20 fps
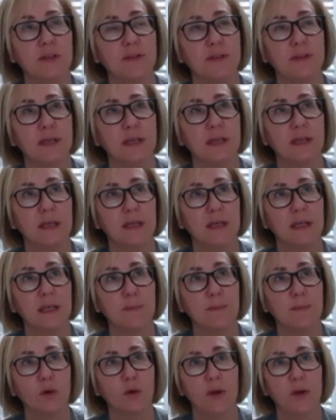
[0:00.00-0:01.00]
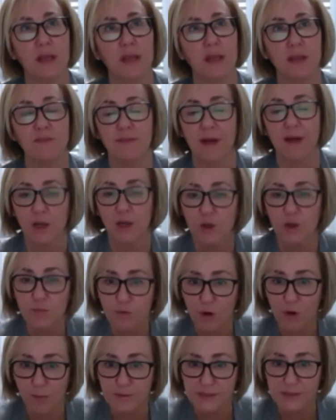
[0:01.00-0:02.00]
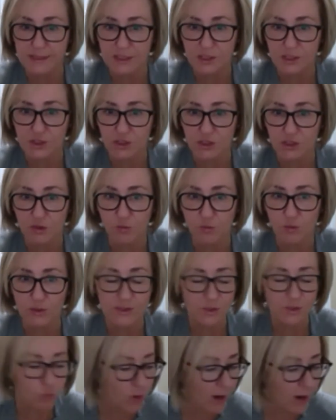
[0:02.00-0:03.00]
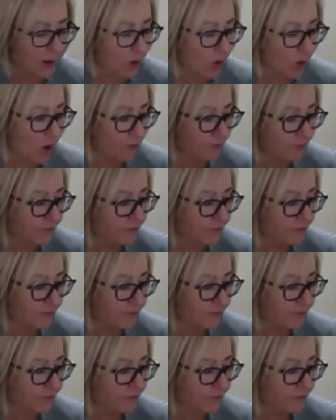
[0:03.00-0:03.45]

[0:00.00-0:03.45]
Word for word: the employee value proposition was one of